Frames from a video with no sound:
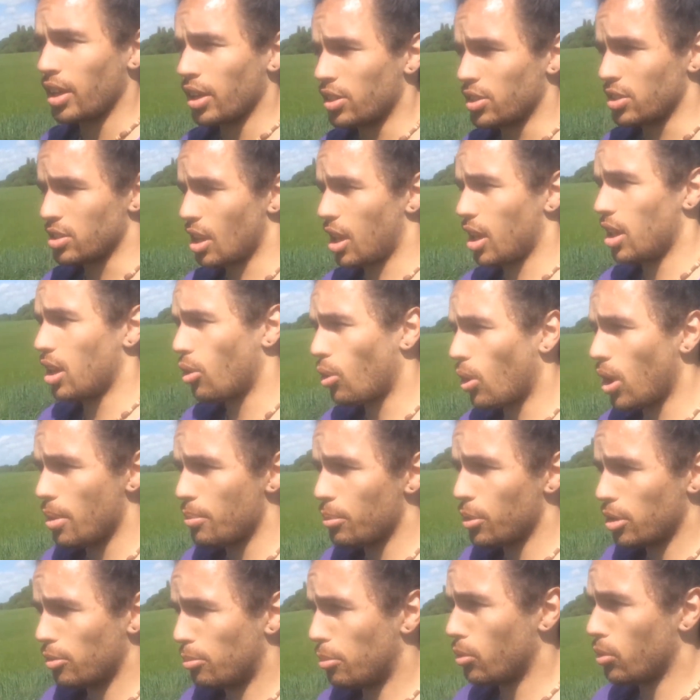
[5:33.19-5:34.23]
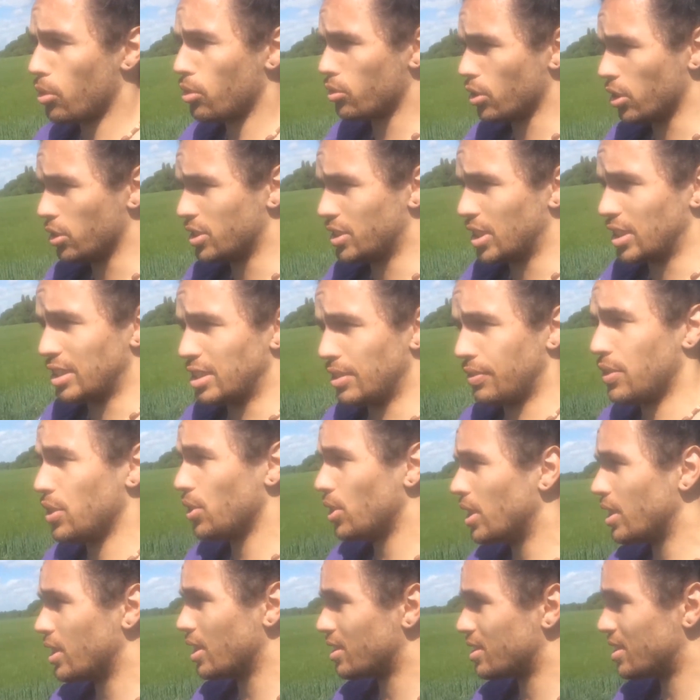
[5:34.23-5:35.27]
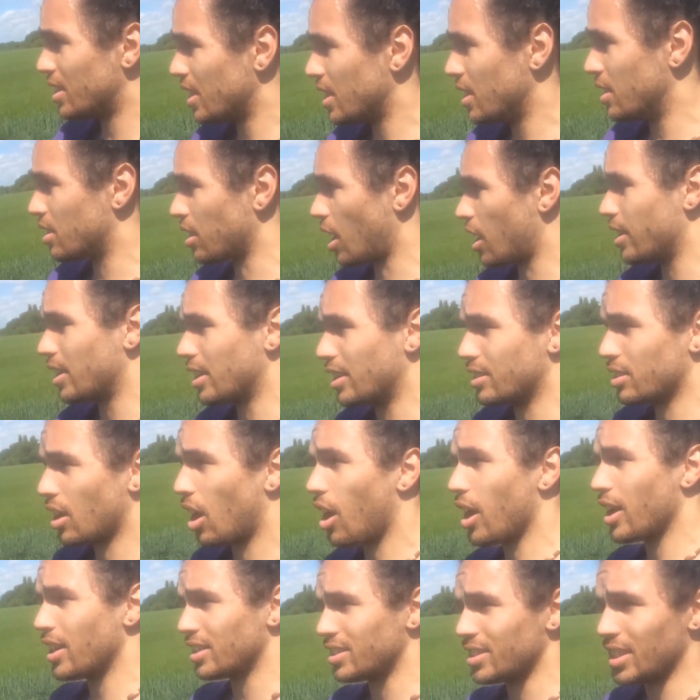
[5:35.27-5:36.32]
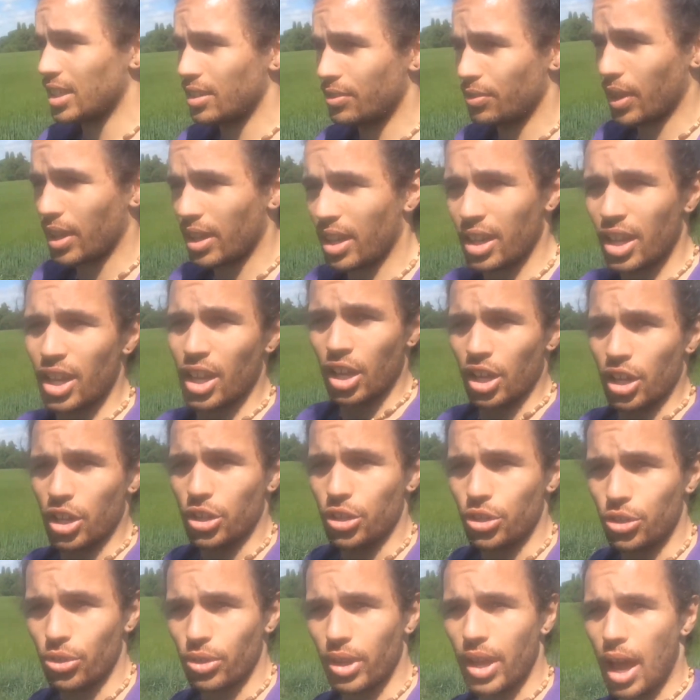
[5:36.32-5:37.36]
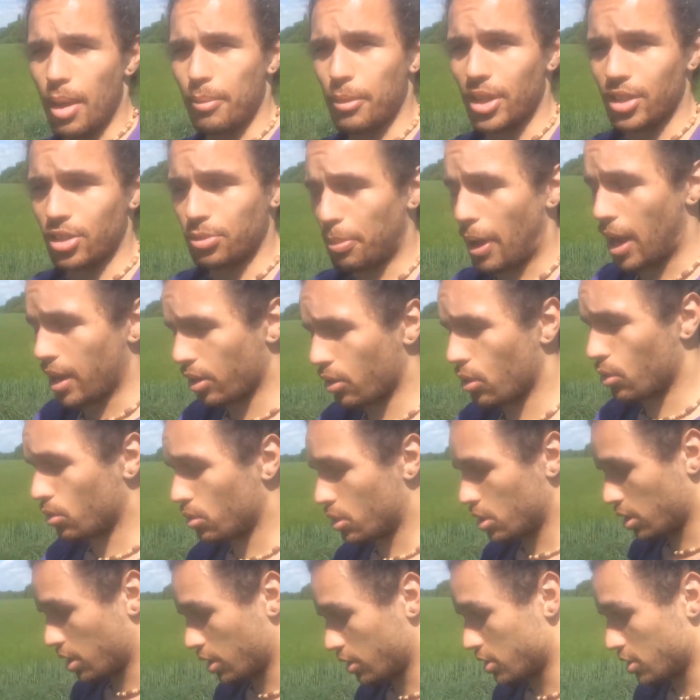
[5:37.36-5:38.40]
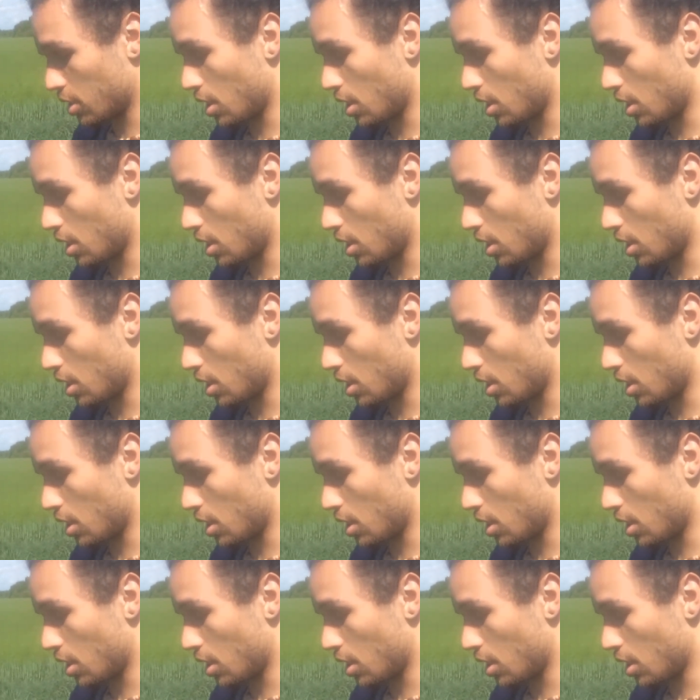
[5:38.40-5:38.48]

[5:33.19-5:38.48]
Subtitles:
Because like Hawaiian Baby Red Rose seeds, if you eat the seed, like the entire seed thing, you do get a bit spangled.